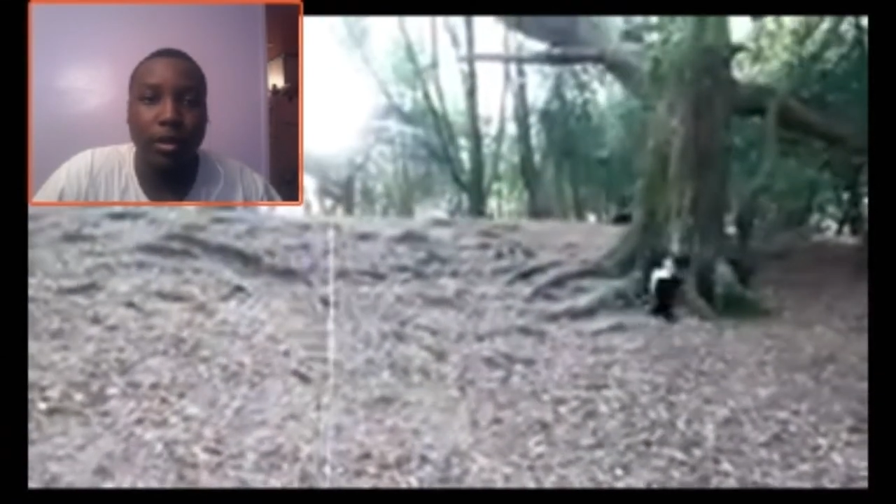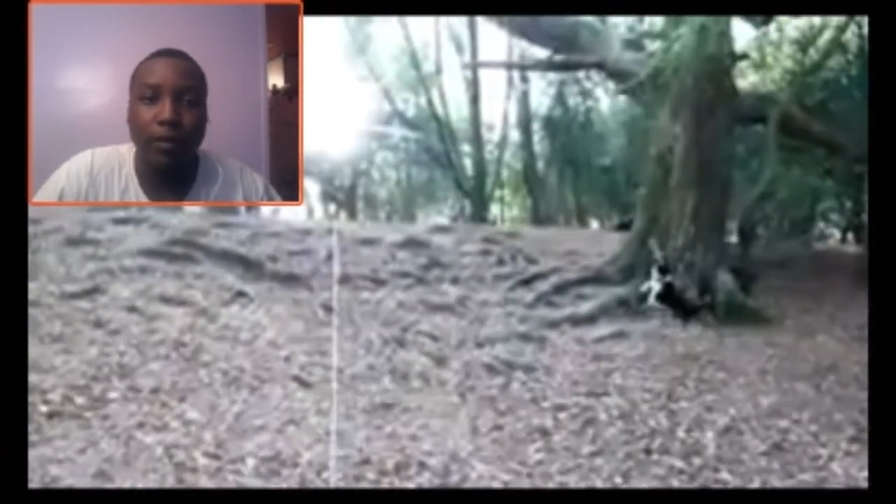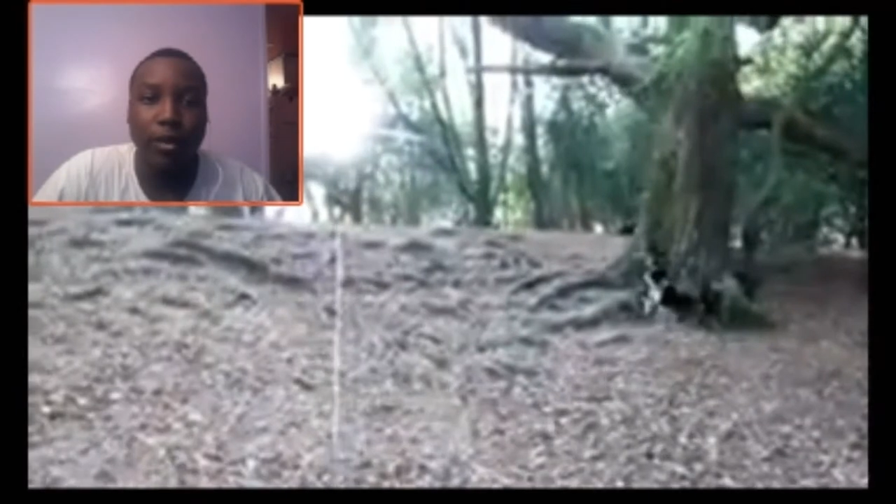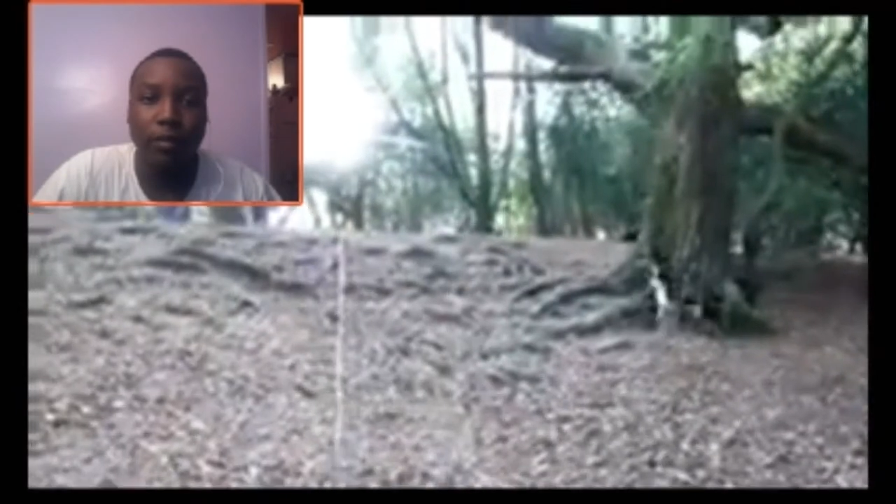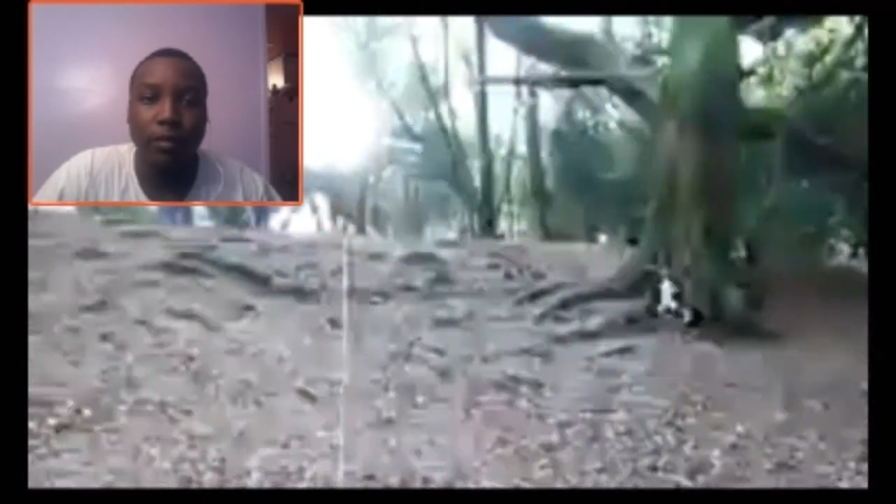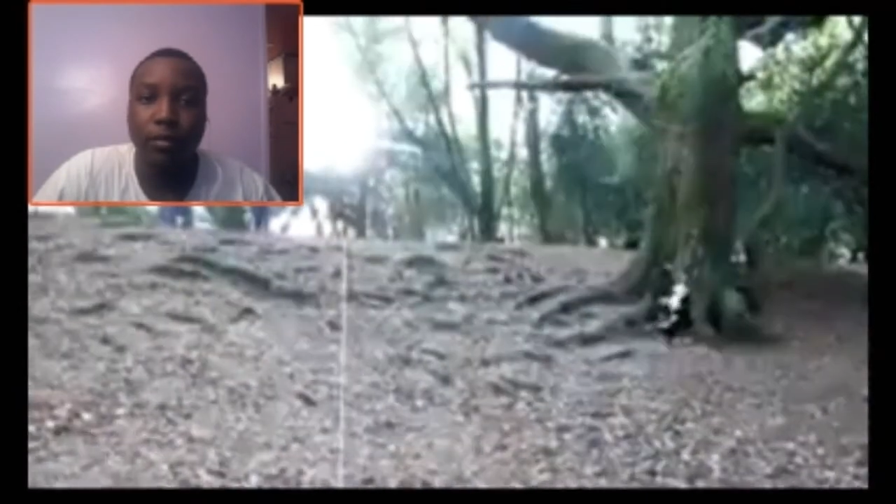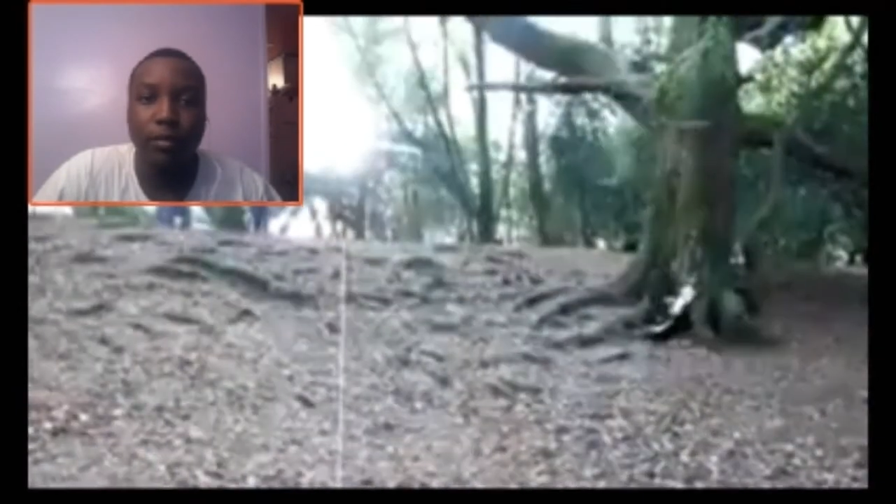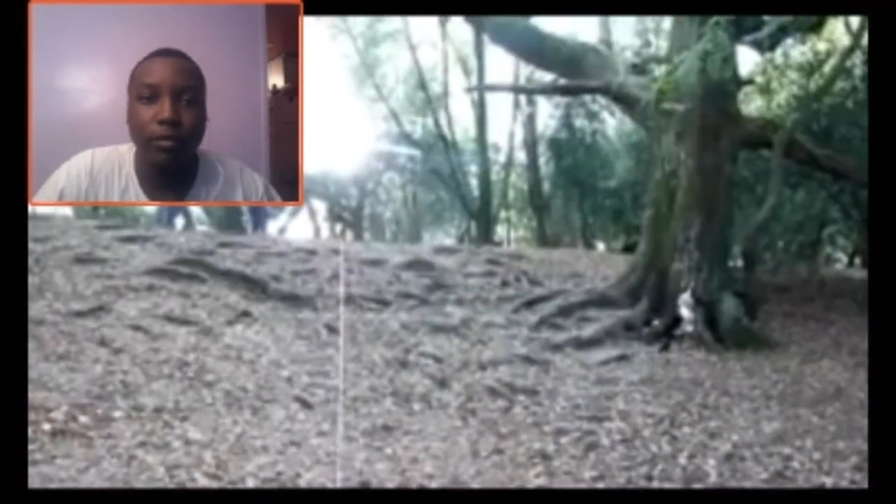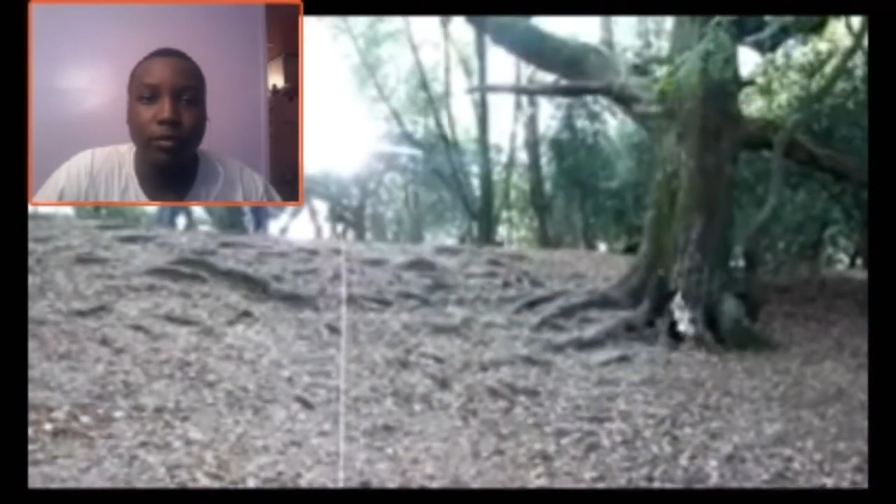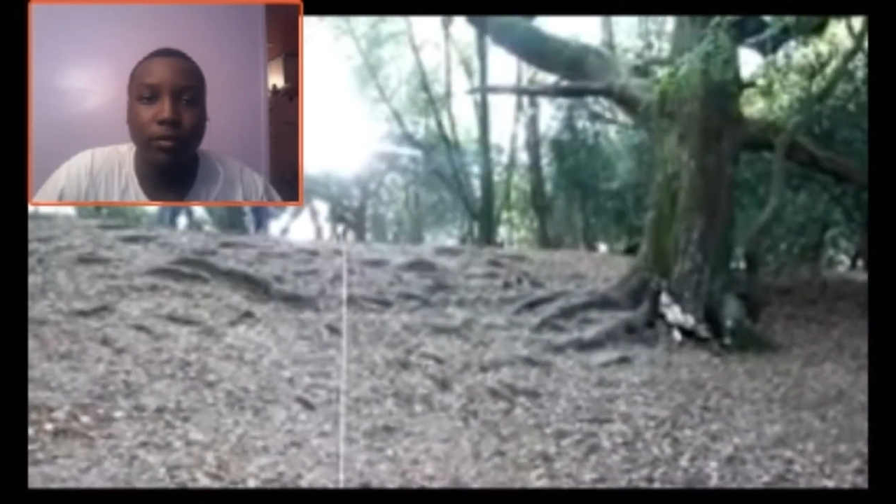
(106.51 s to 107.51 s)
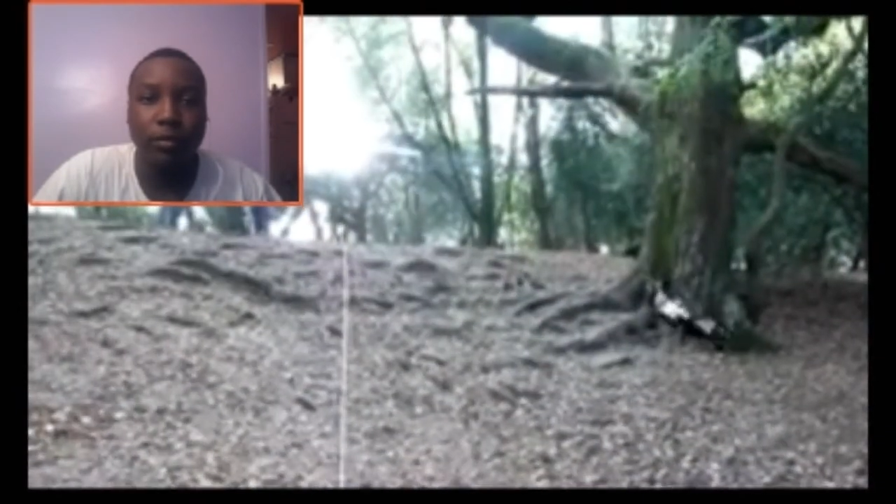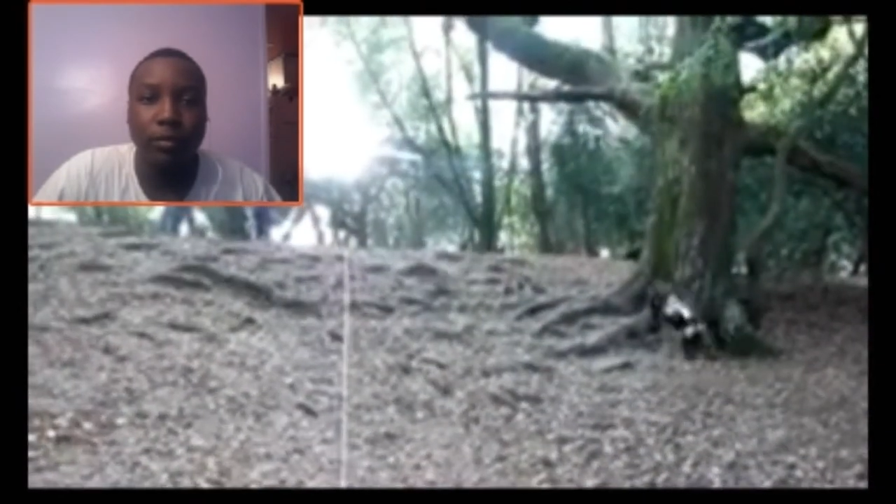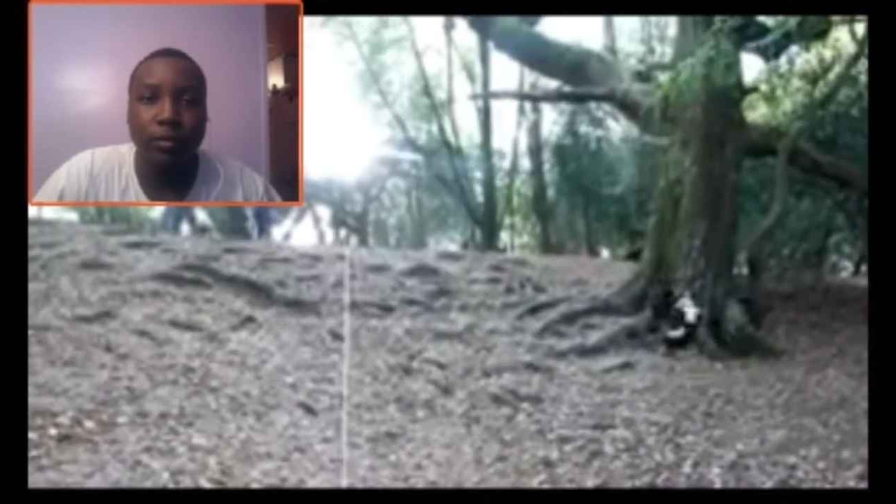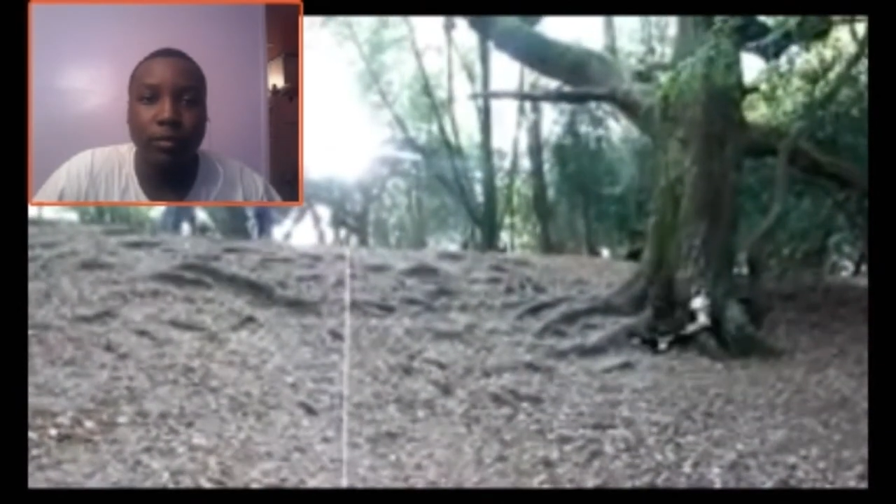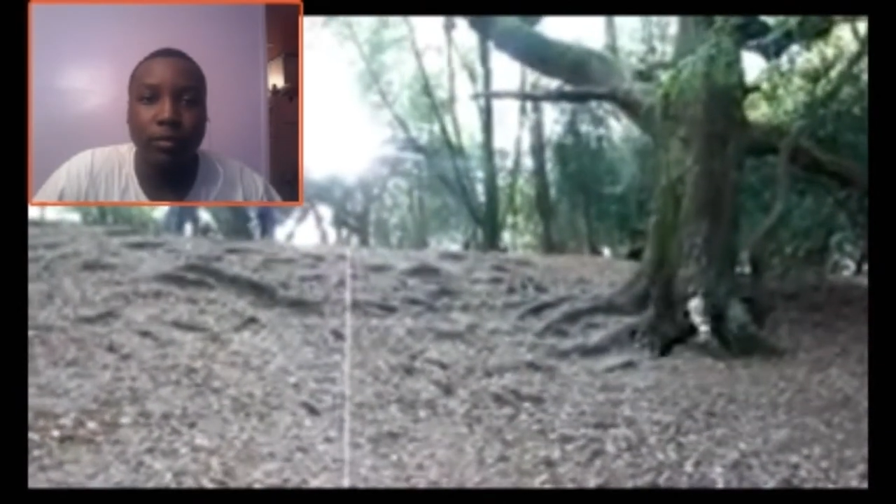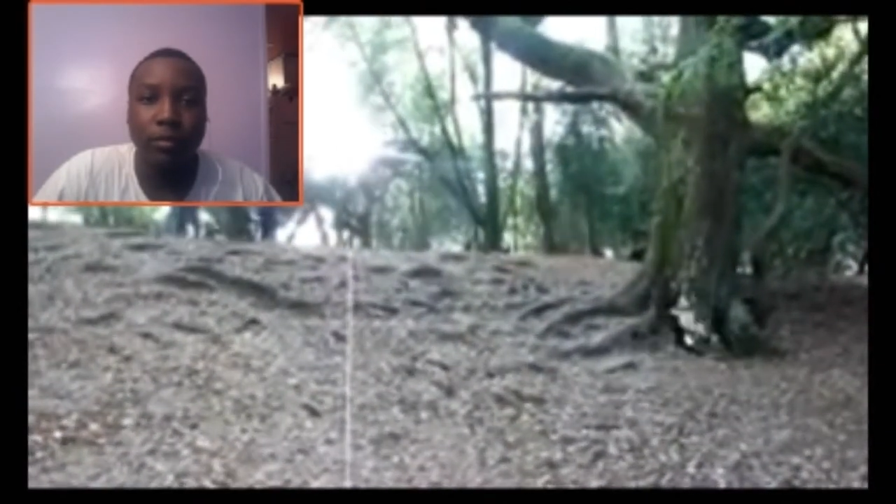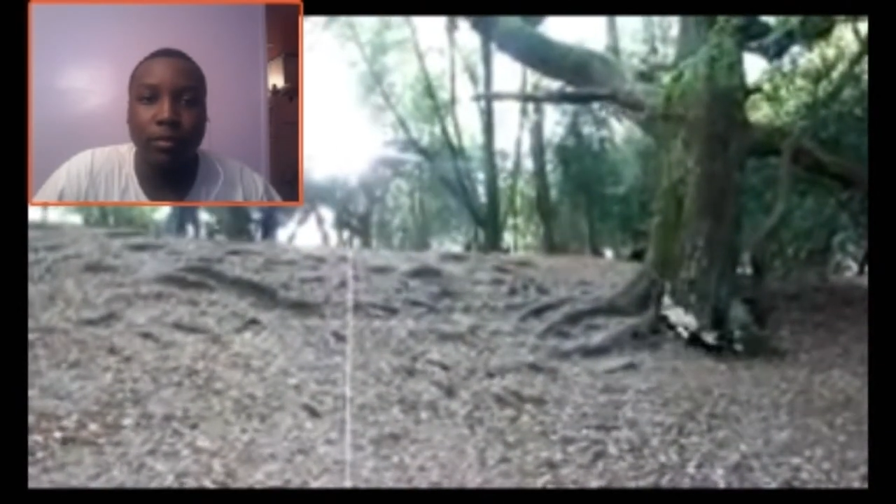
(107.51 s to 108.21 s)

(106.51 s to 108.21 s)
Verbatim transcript: around. Still going?